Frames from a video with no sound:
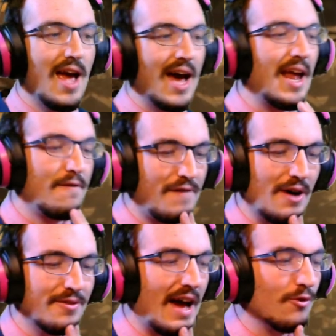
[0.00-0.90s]
And I
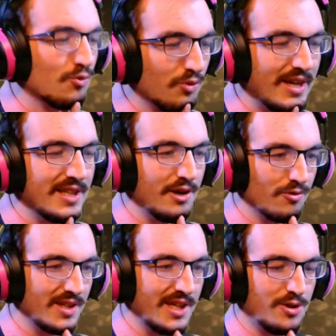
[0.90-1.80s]
found that really,
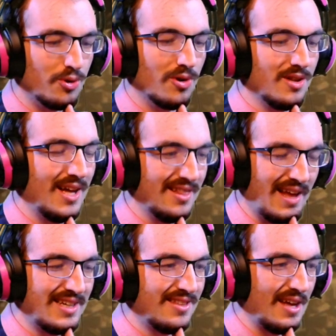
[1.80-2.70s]
really cool. I
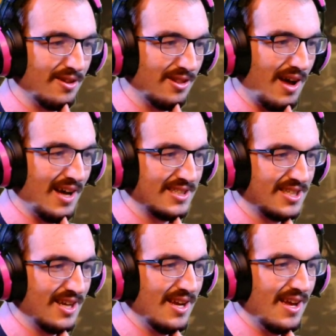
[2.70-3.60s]
liked that a lot.
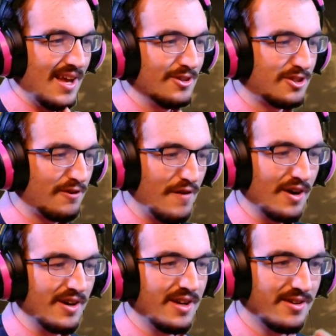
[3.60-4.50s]
It was just very.